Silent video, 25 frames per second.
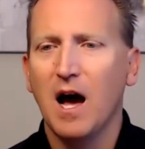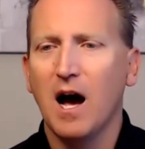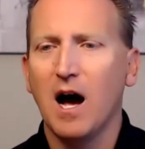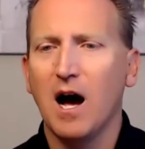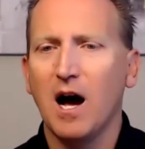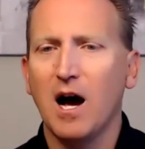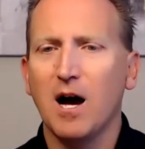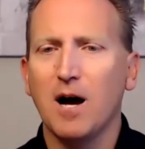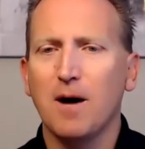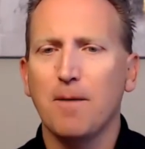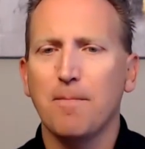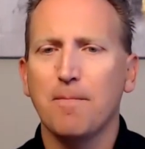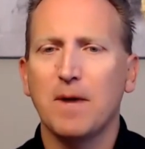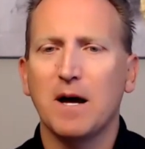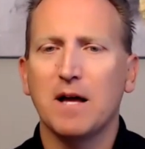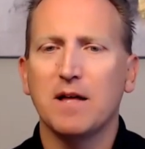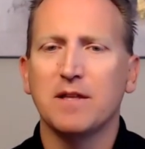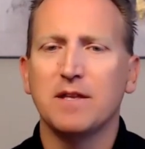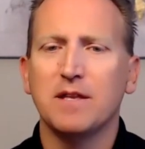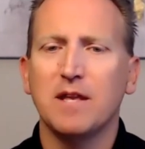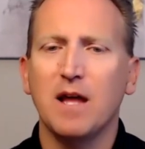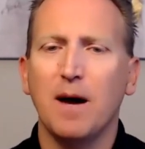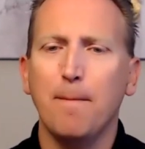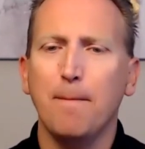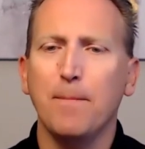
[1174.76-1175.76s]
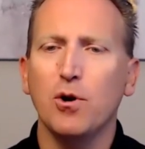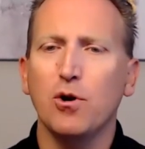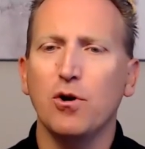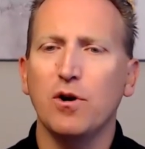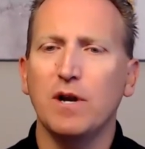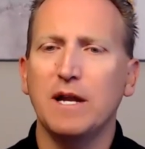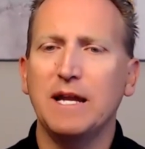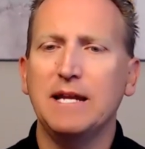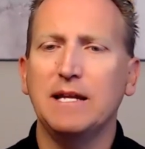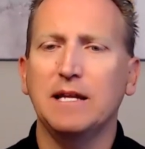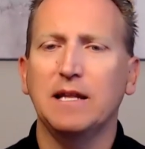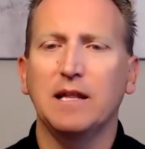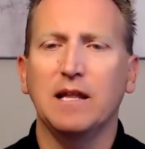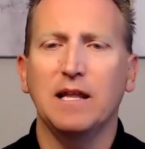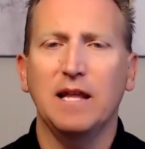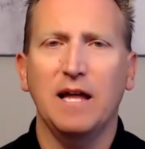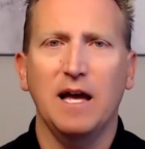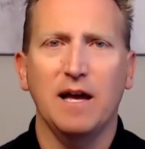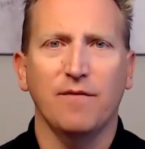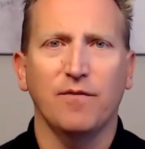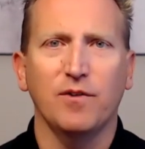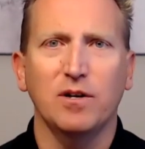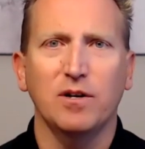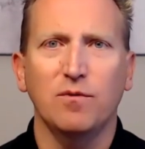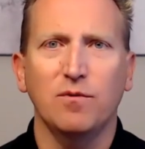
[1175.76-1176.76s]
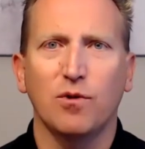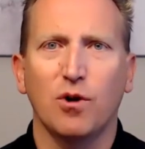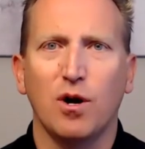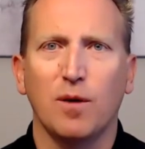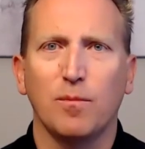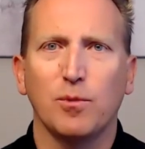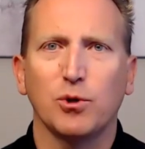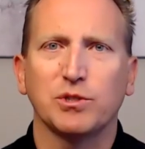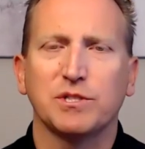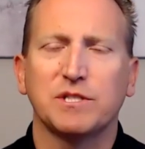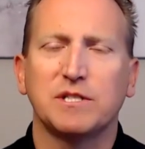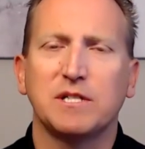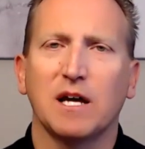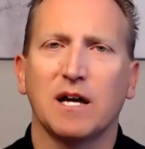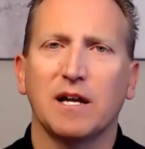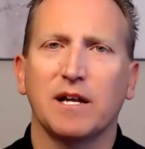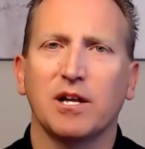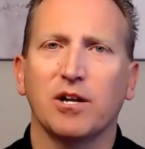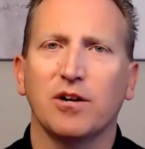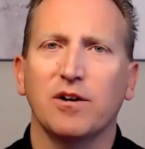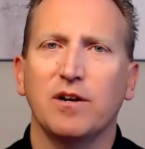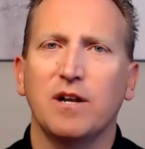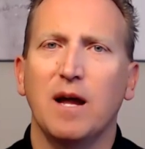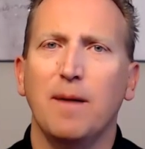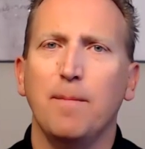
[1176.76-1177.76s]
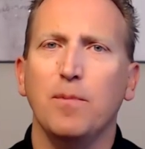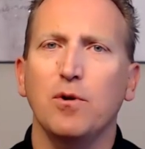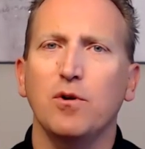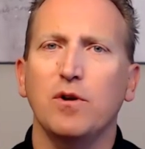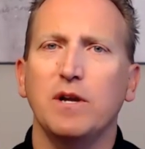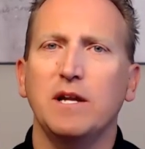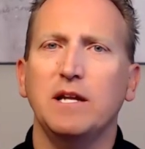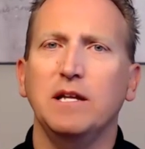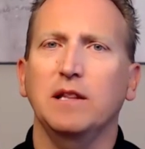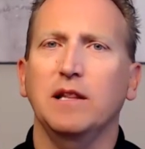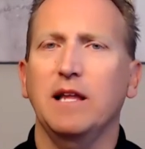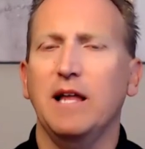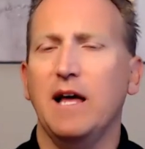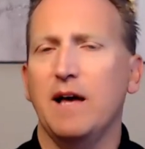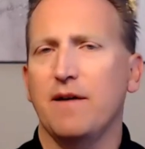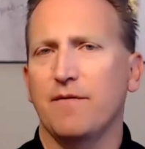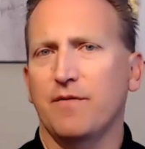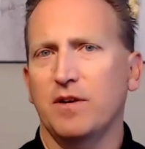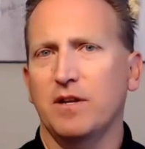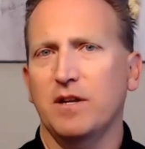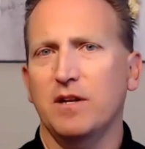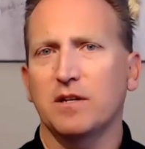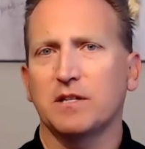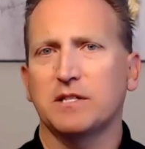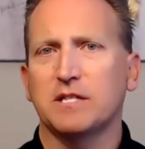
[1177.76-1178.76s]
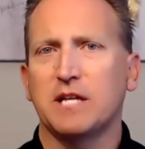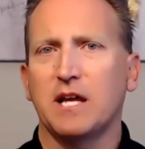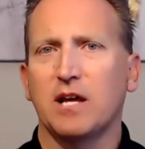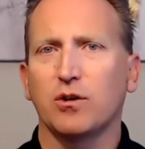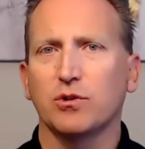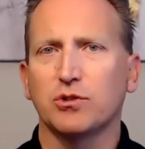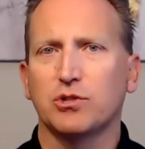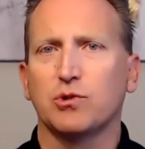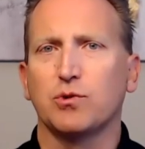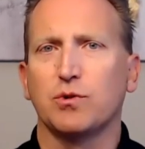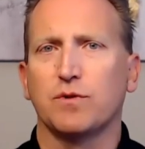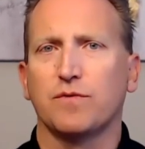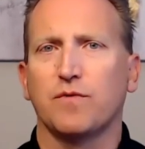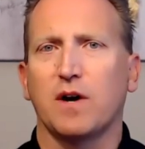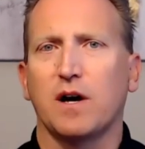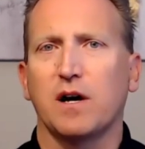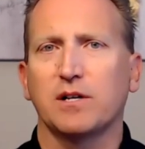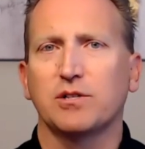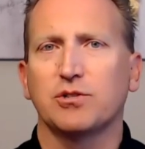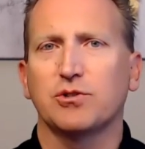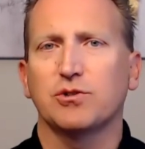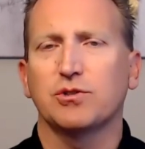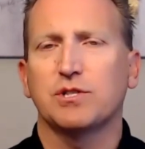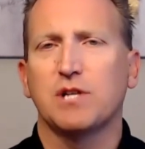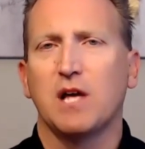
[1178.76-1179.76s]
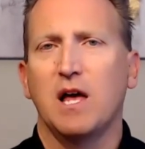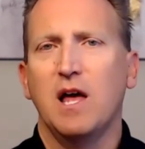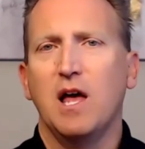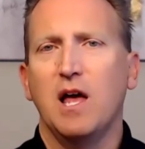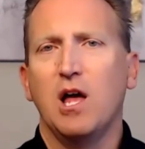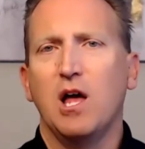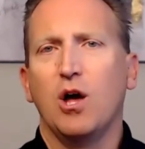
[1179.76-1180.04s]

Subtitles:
Number 11, we're almost done here. Number 11, a tale to advisors.